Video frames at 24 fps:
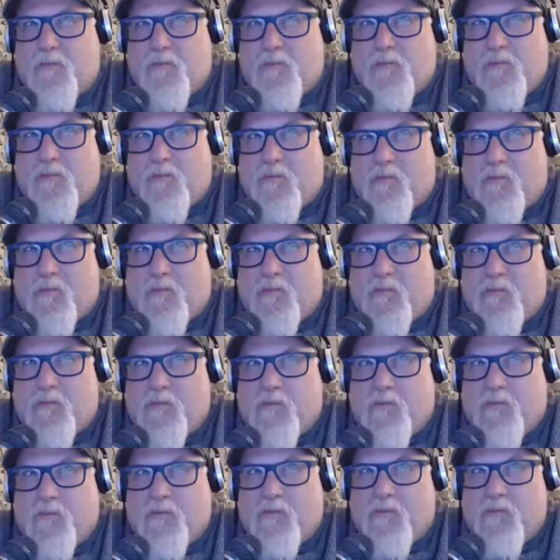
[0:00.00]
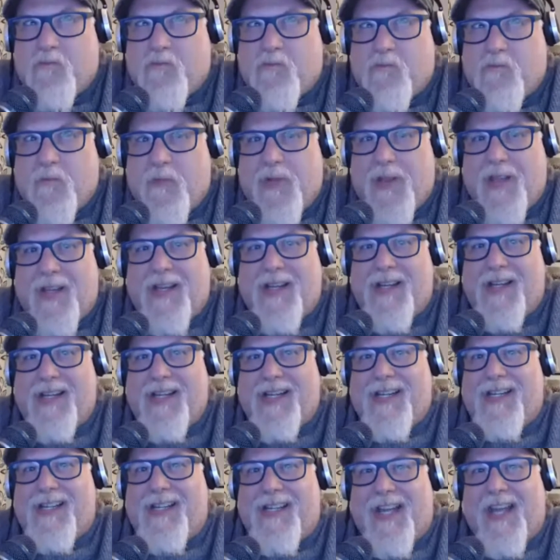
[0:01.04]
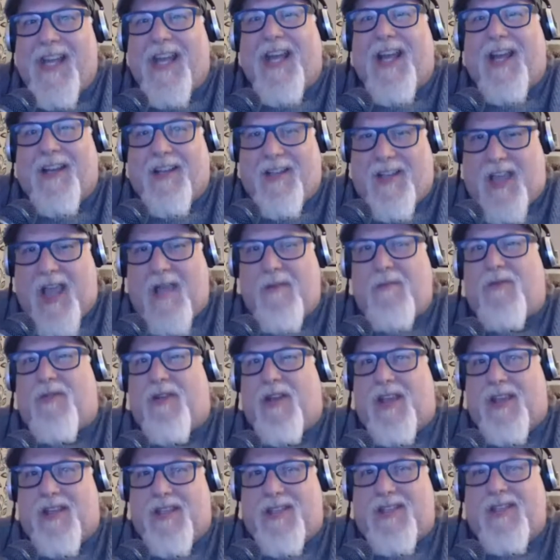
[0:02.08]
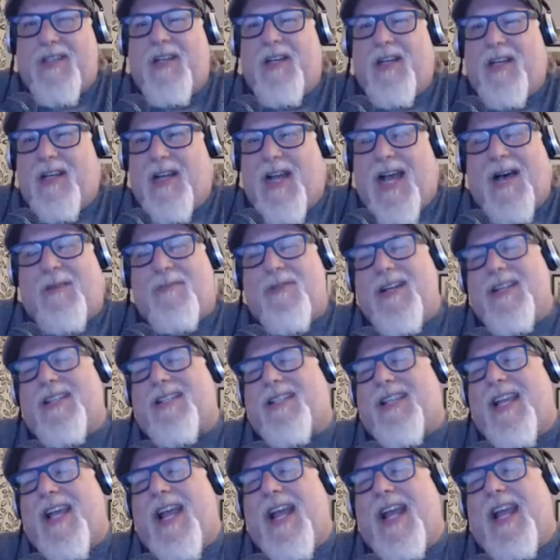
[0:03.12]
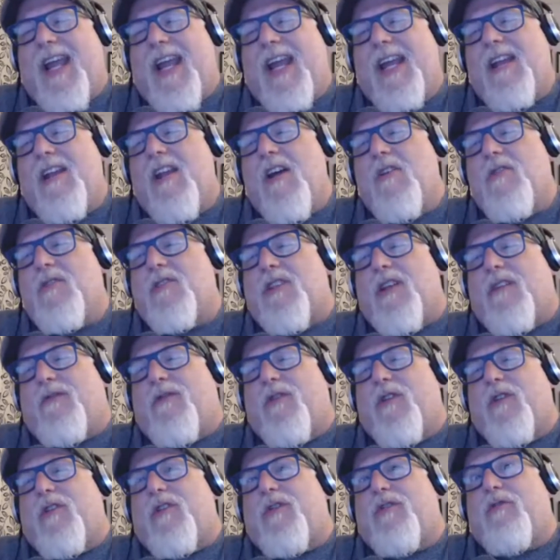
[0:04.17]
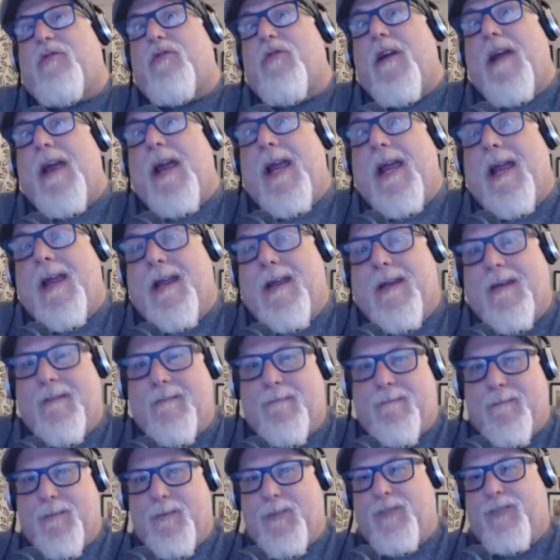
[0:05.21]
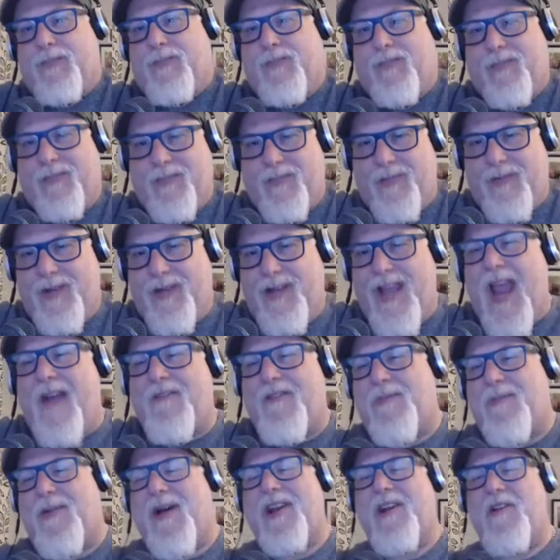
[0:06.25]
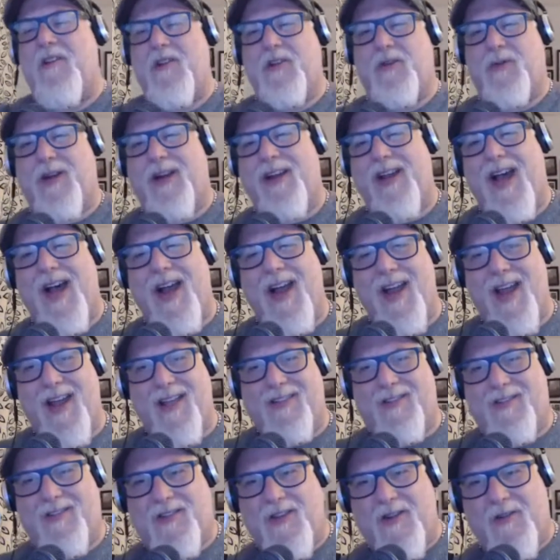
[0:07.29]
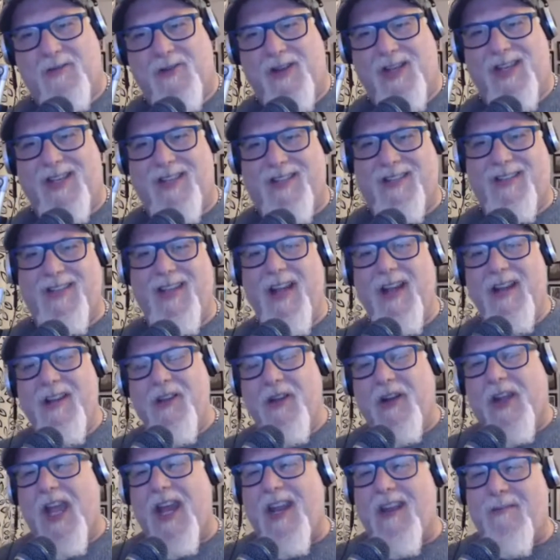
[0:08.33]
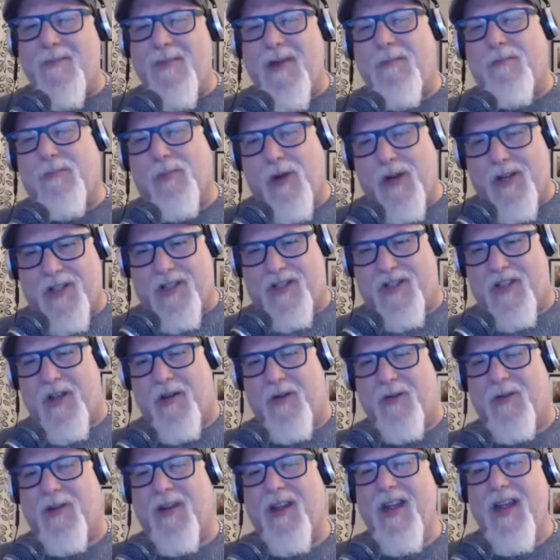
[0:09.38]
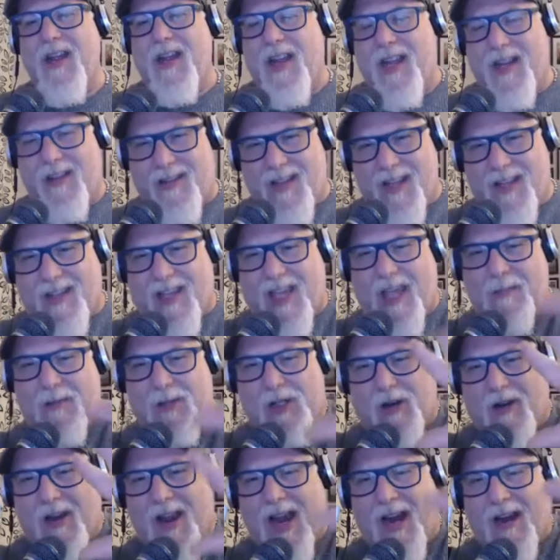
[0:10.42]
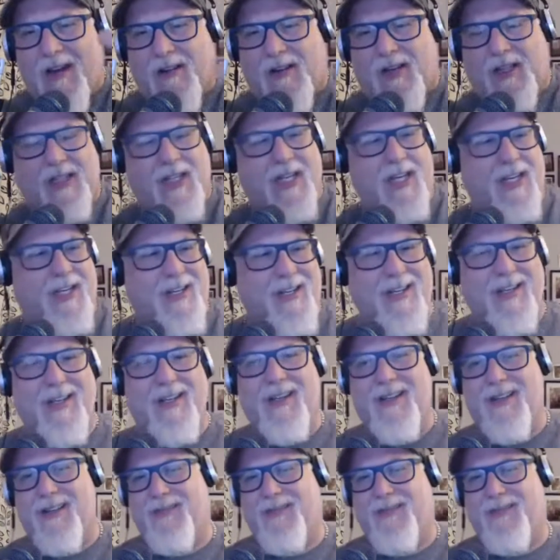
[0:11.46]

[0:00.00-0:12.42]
Let's see. Game face. Yeah, game face. I'm going to say he knows it for 3. Everybody knows what an ion stone is. You get them at Brookstone. It keeps your air clean.